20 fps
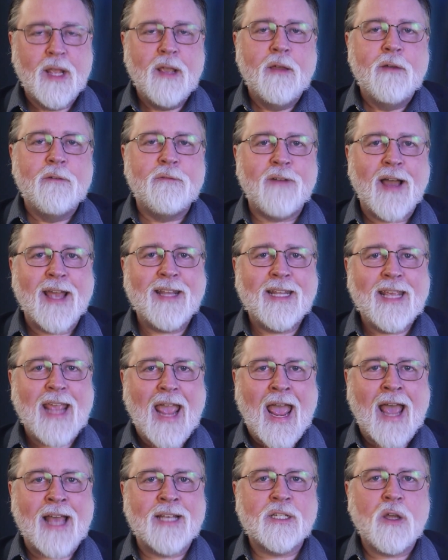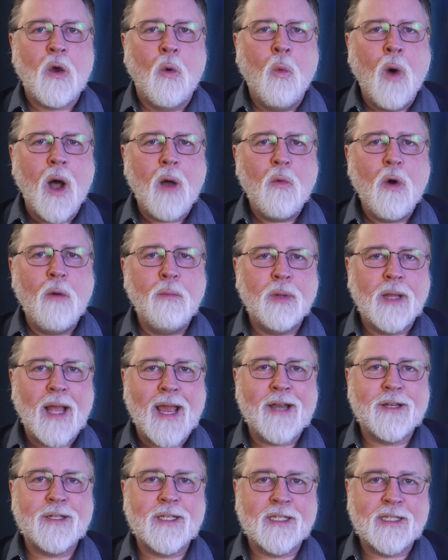Finally ask, what will
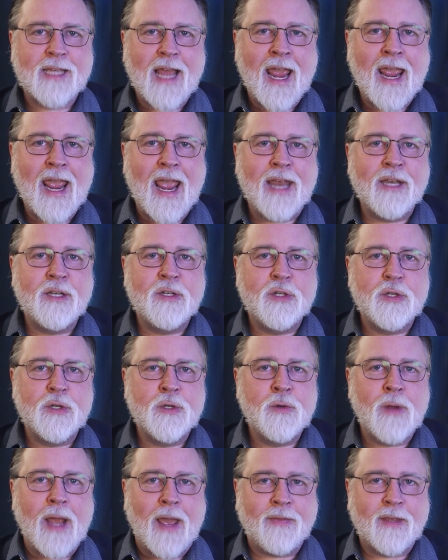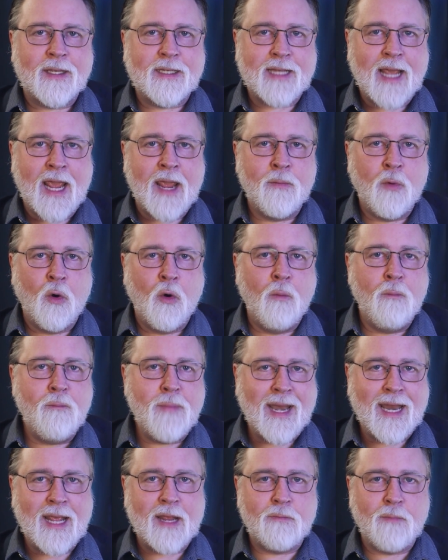players say and do at the table
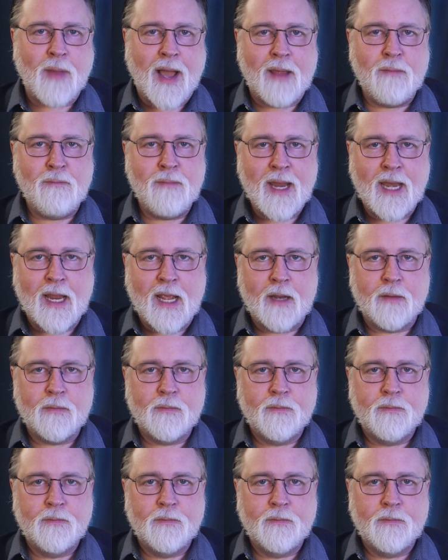minute by minute?